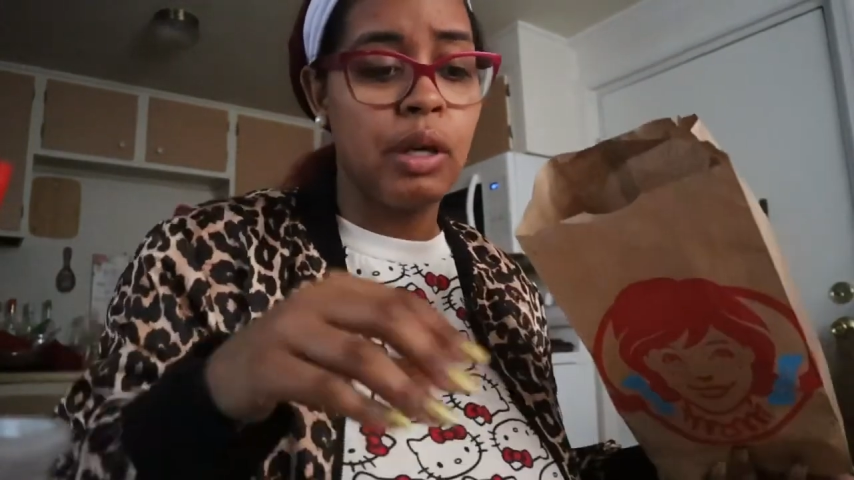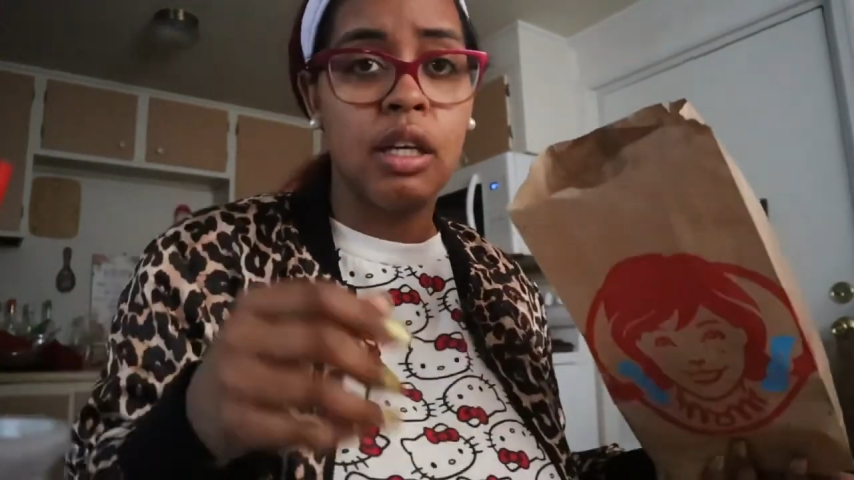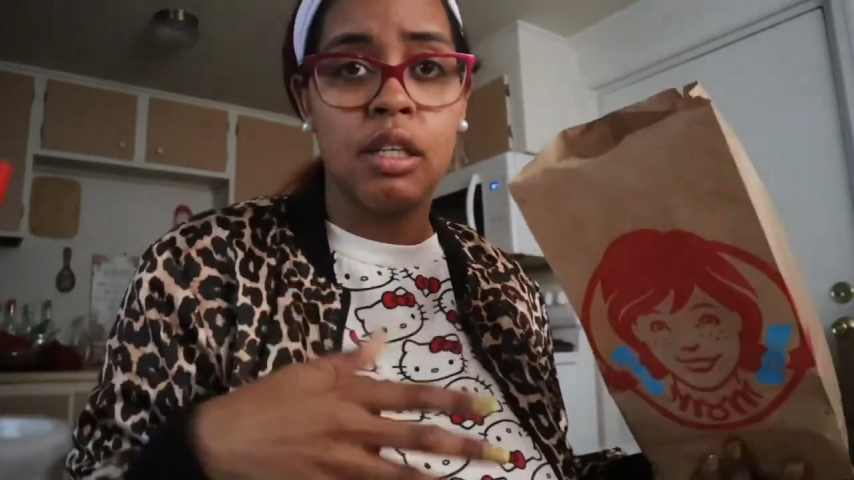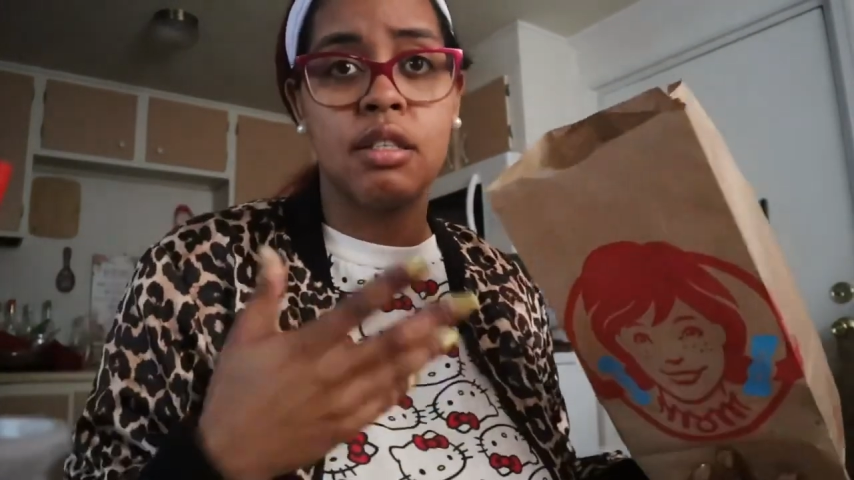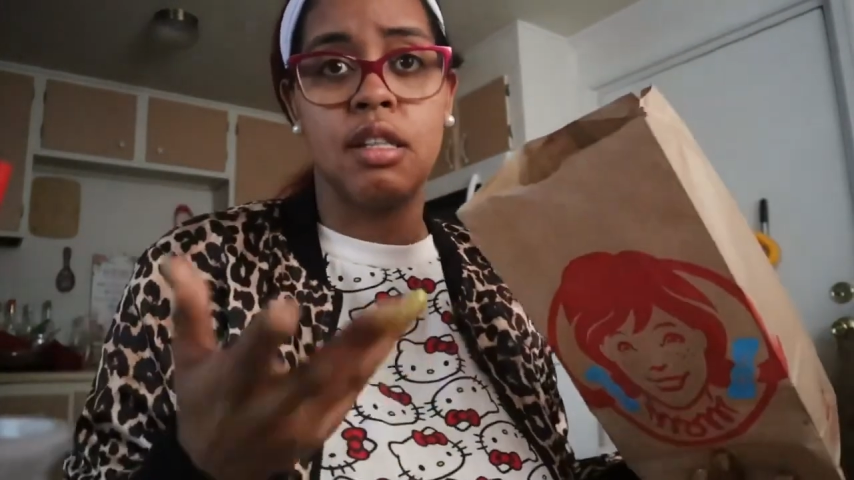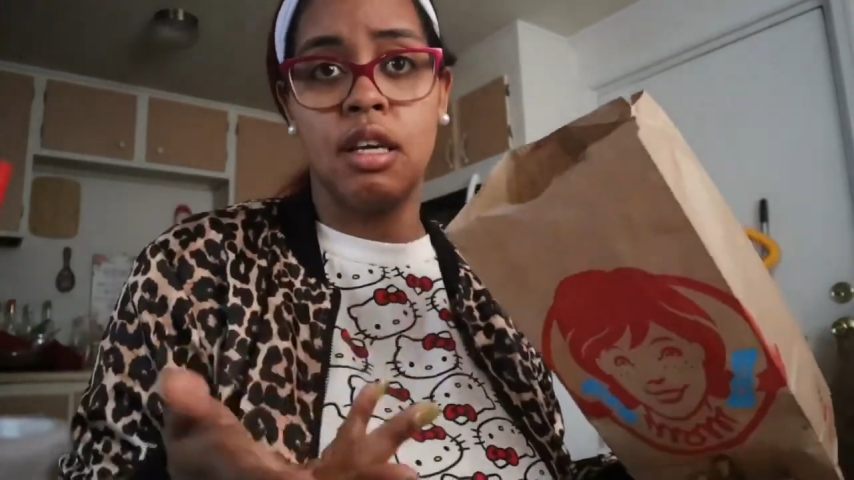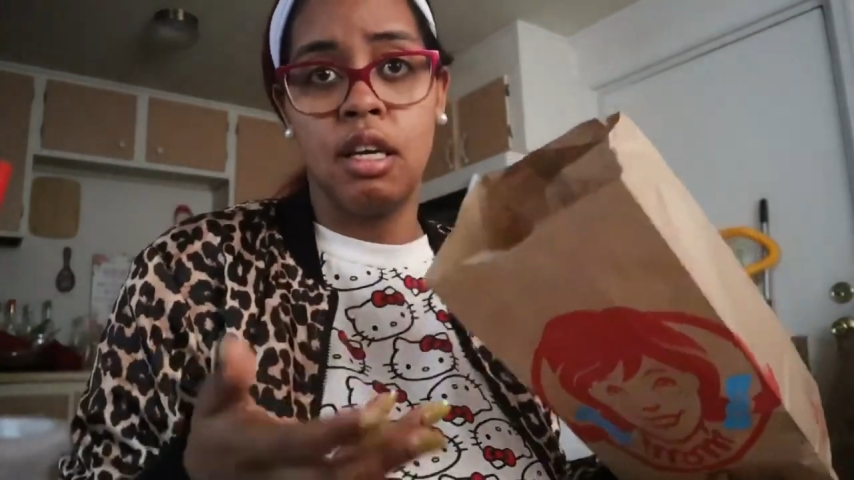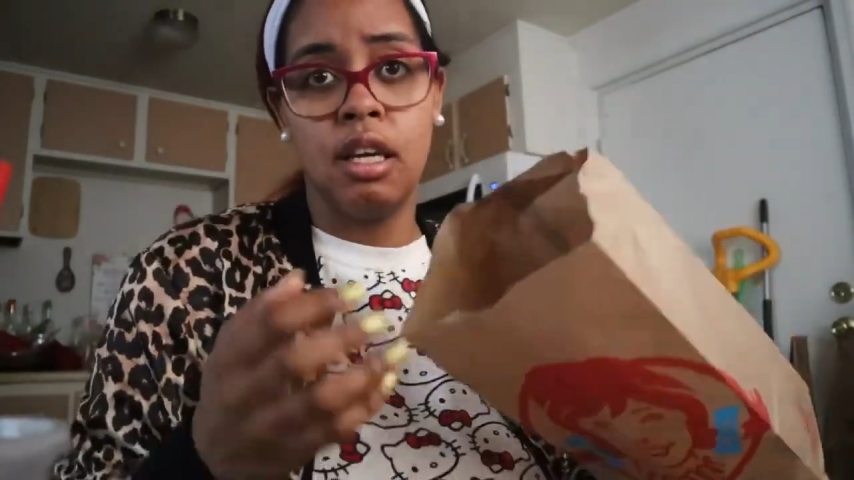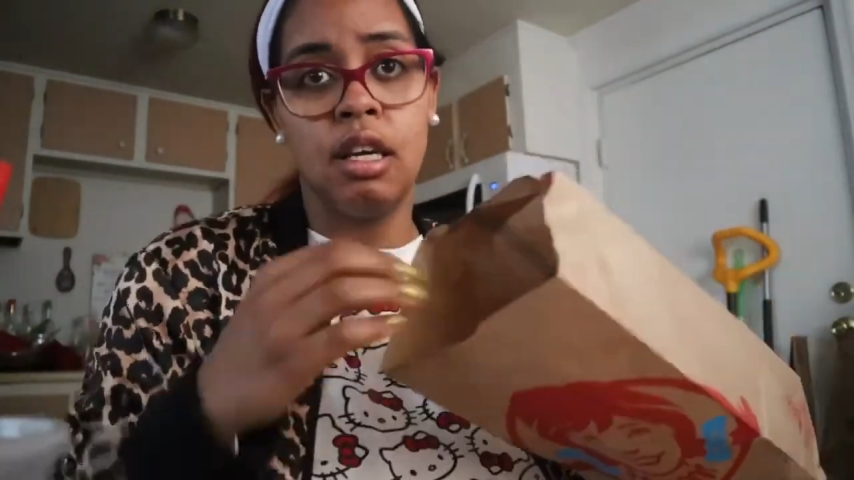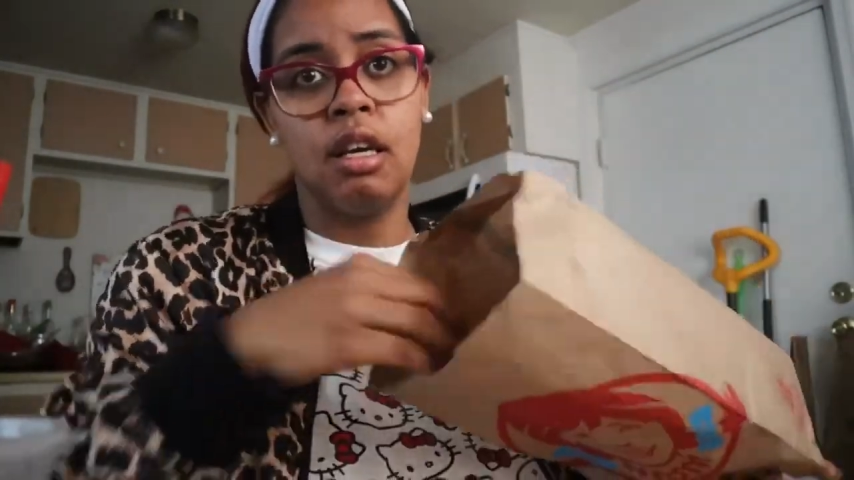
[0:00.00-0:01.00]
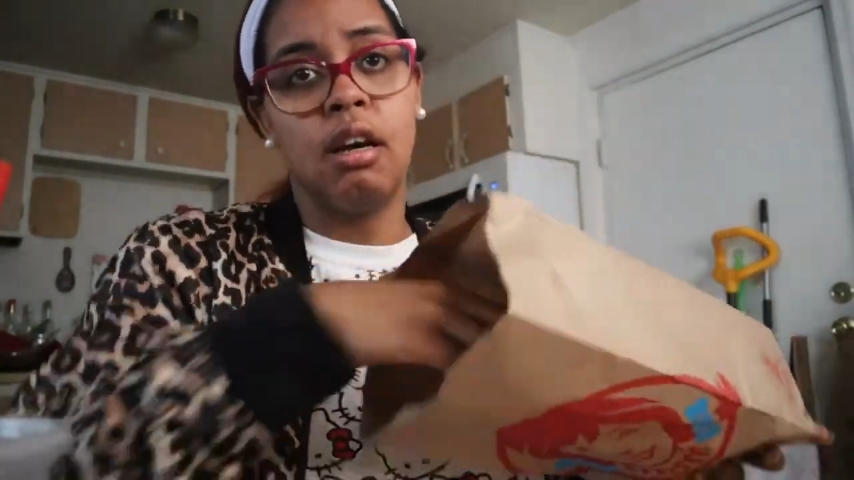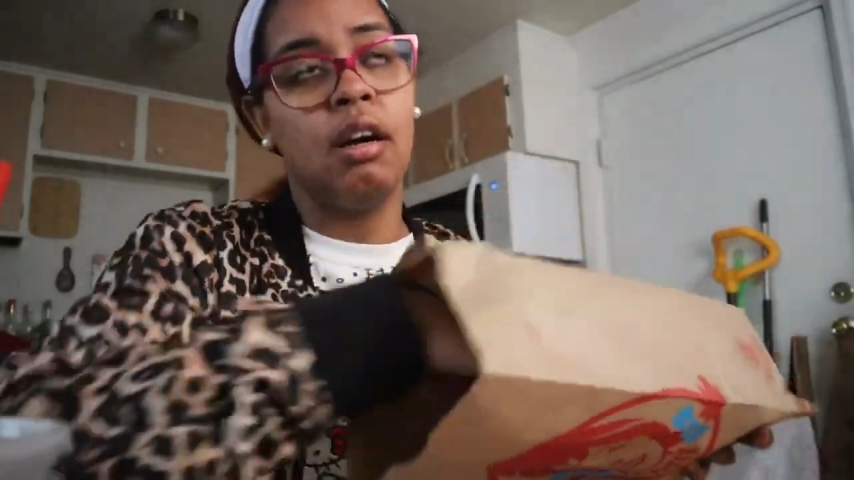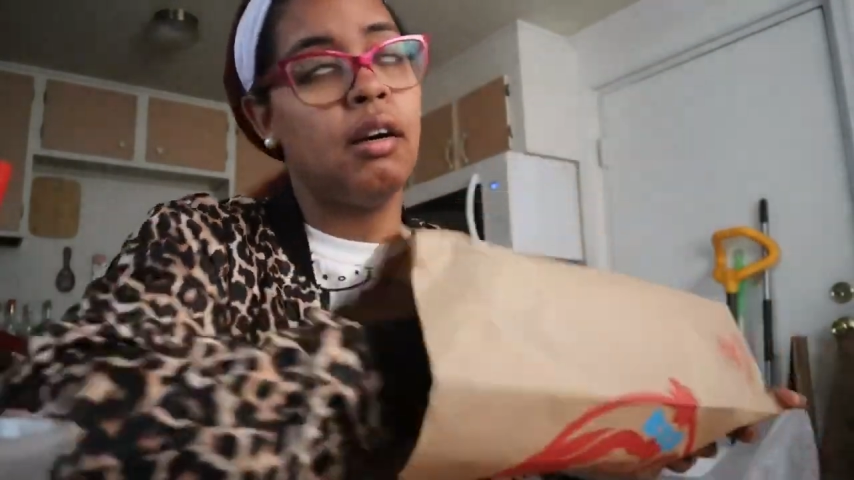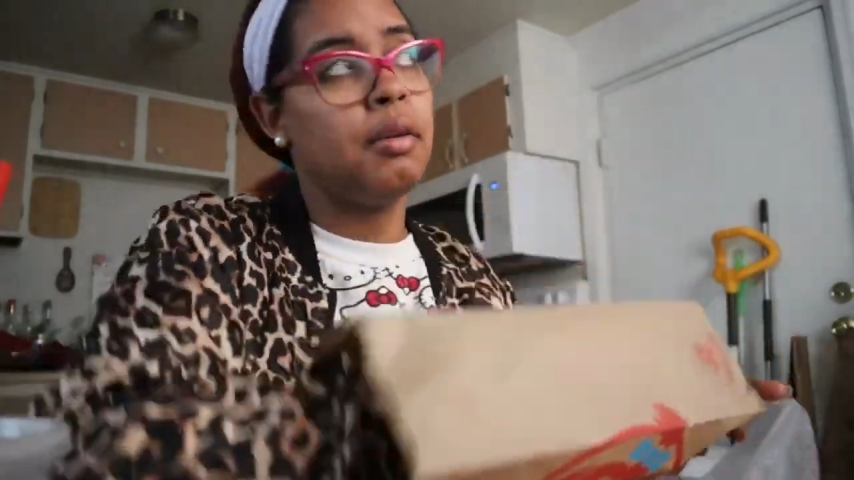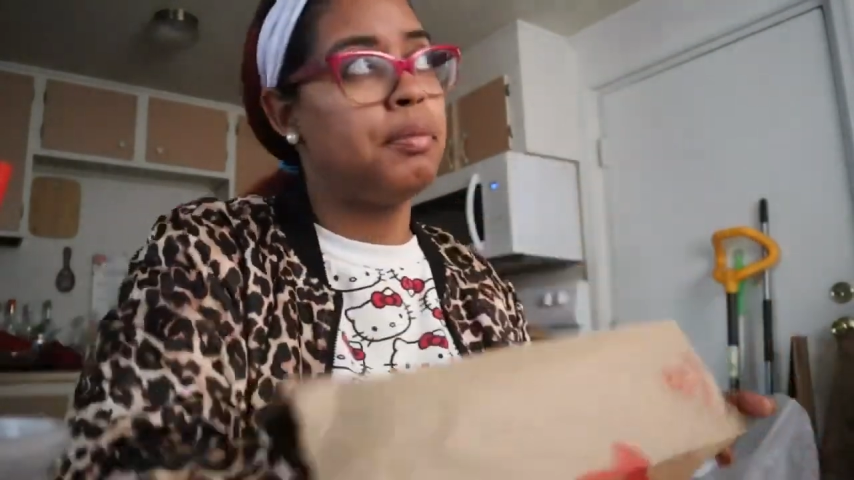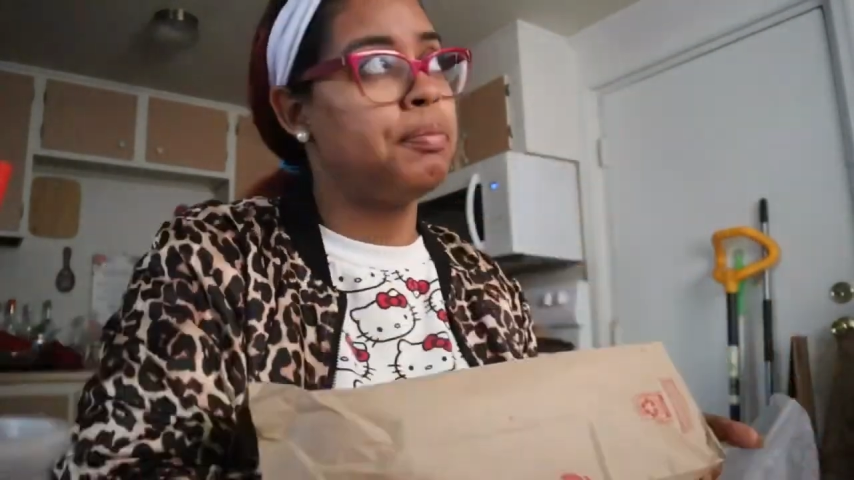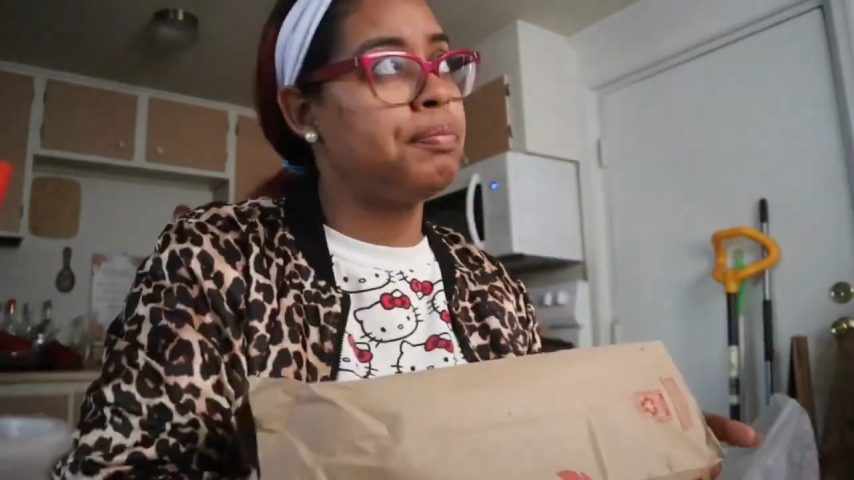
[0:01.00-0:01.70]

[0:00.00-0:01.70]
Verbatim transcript: when is the um,